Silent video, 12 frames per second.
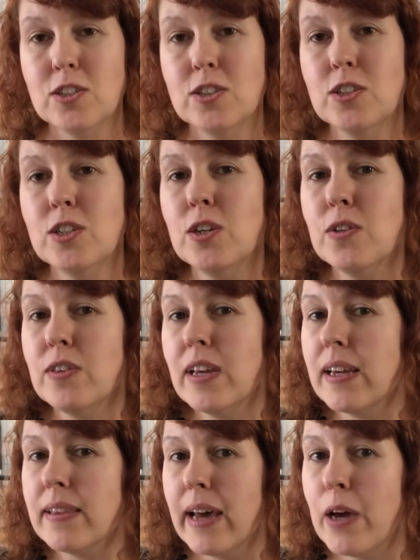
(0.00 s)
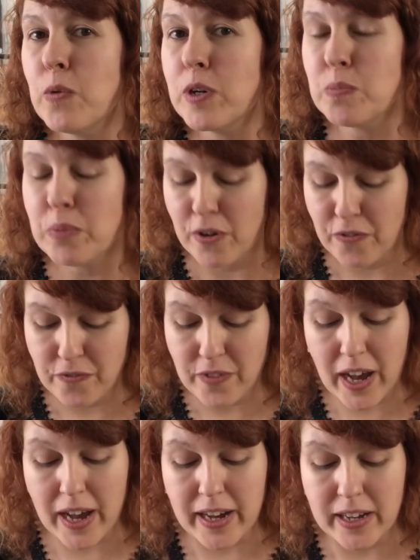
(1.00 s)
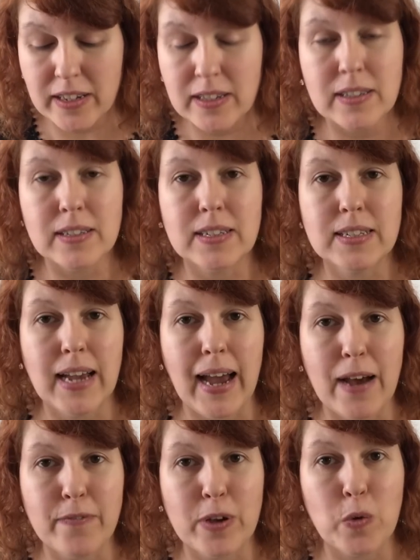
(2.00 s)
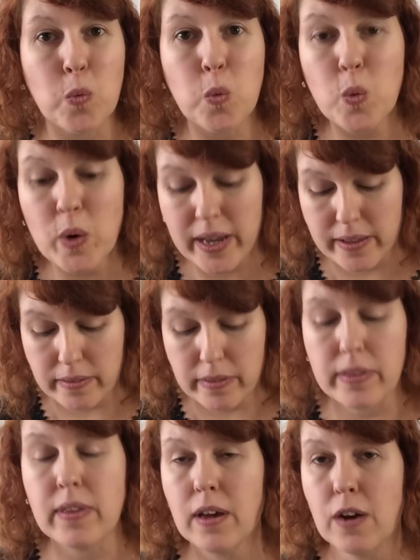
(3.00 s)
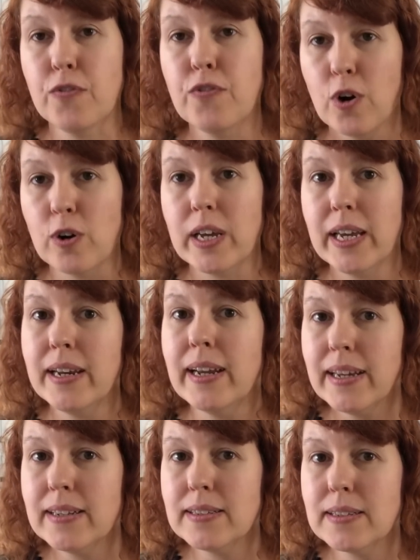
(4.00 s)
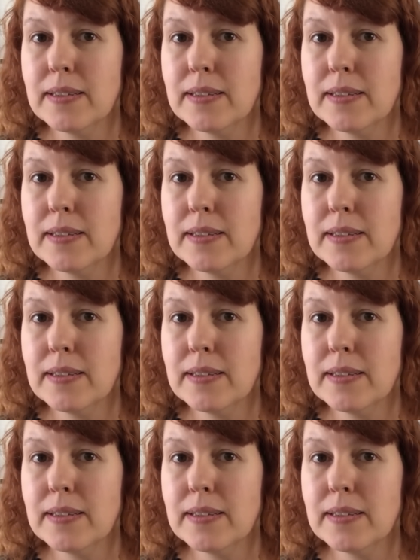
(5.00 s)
Do you think they would prefer to have it with a frog in it?